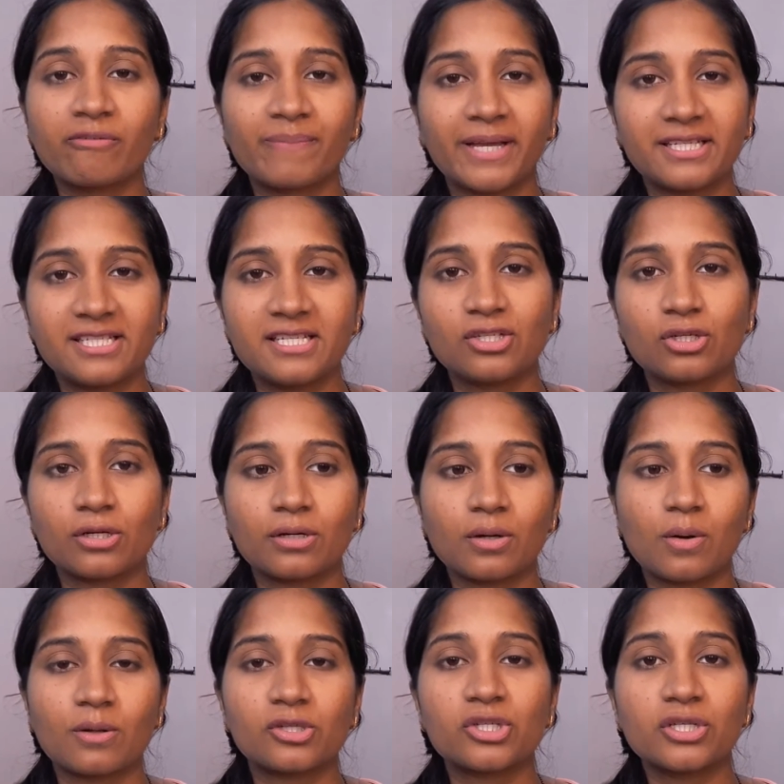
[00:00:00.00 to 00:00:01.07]
one of my teacher,"
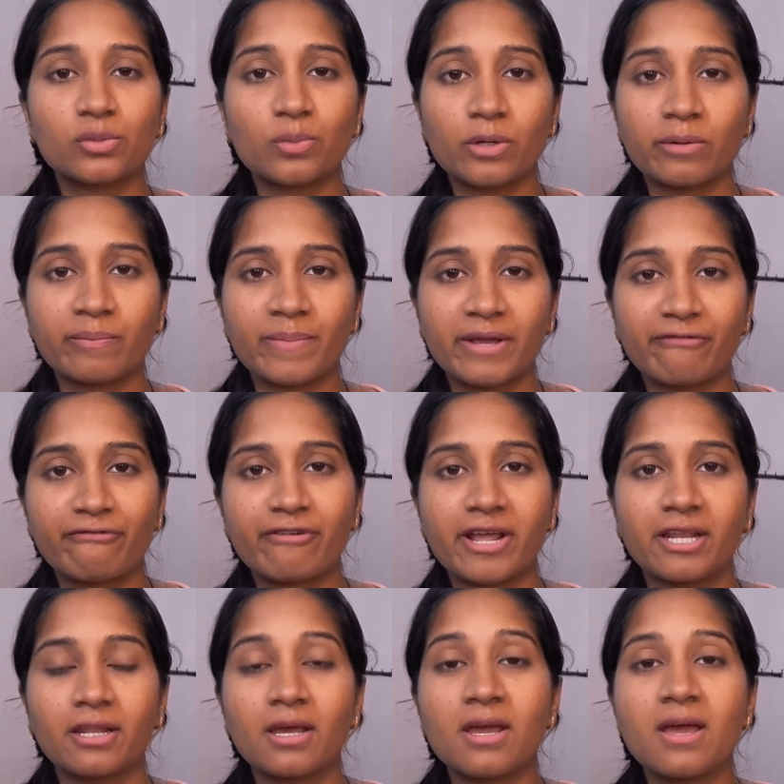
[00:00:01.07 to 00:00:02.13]
or "She's one of my
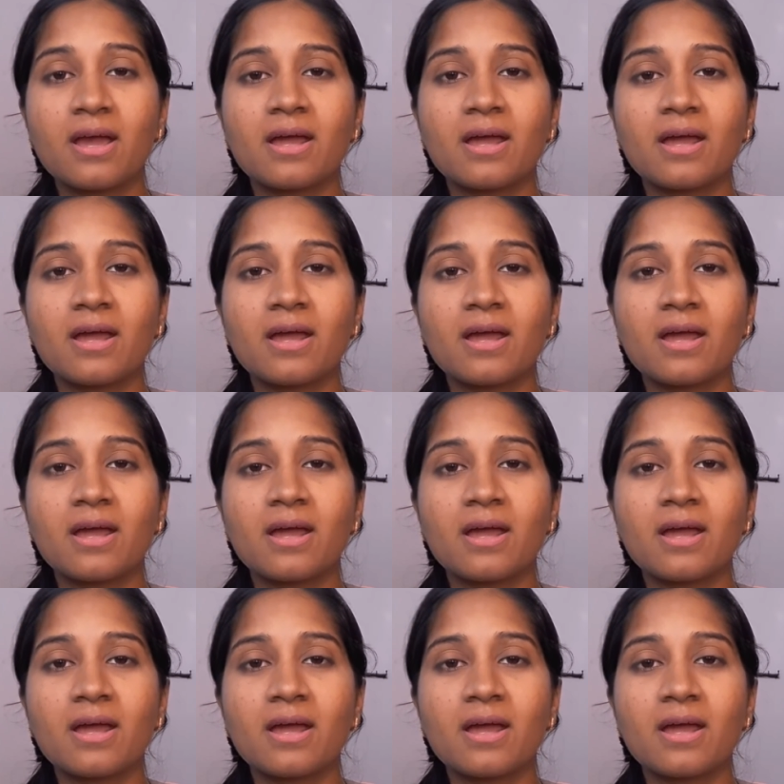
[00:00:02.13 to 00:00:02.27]
friend."